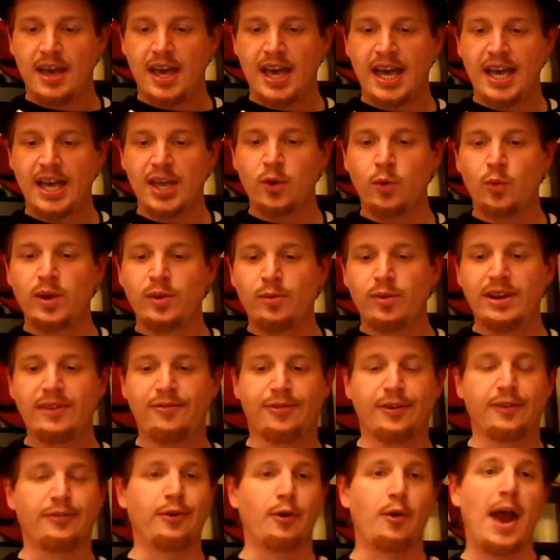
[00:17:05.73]
uh, we read
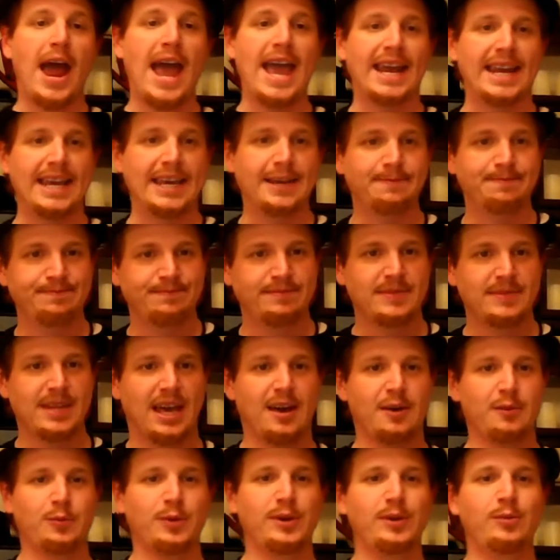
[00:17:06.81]
for variety
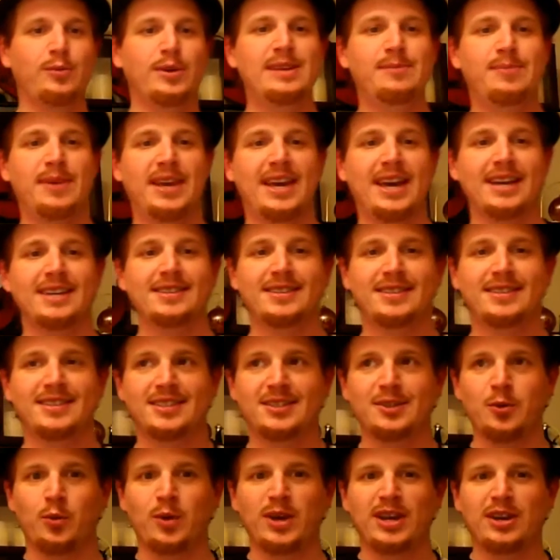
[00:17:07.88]
uh, we read
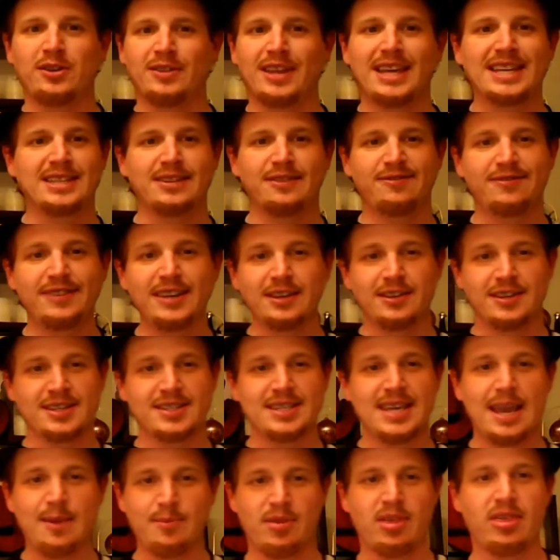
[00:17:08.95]
because we don't like to feel the
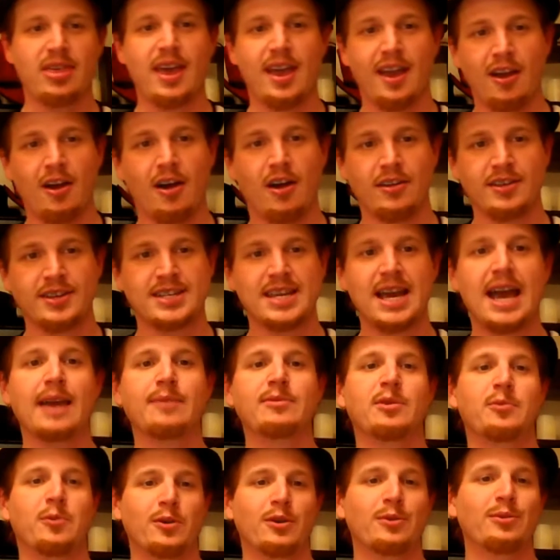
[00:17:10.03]
same thing all the time.
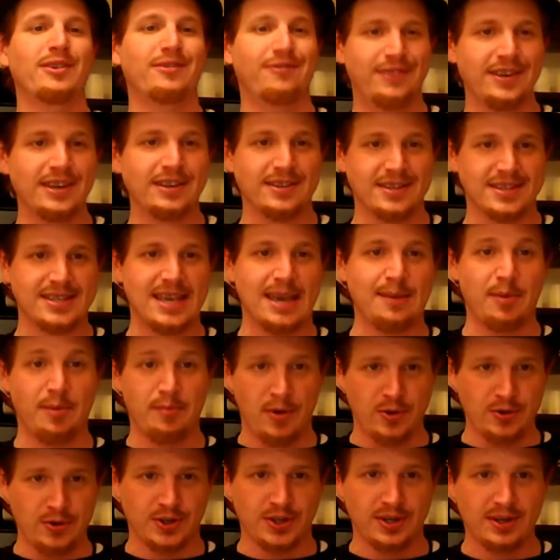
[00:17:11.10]
The more we feel the same
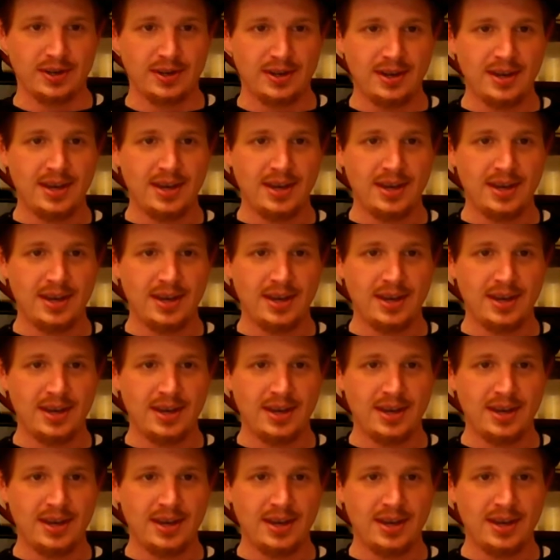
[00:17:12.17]
emotion,